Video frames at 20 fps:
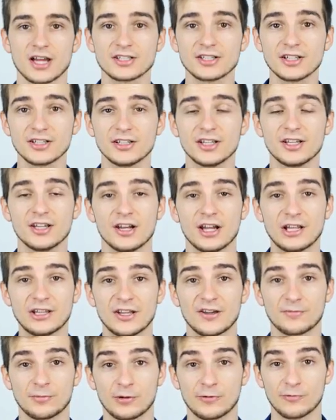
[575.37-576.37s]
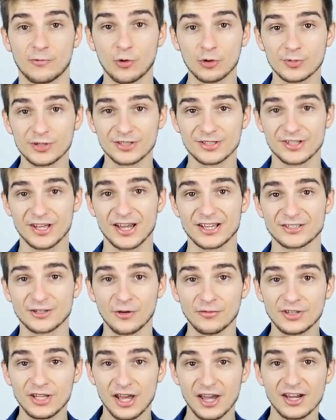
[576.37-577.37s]
I actually did an in-depth performance test
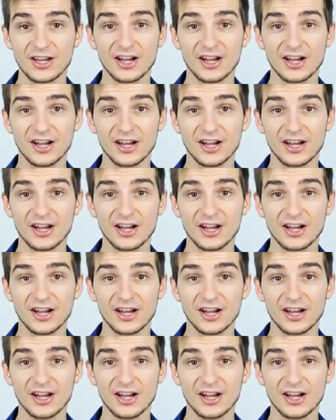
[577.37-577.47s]
of the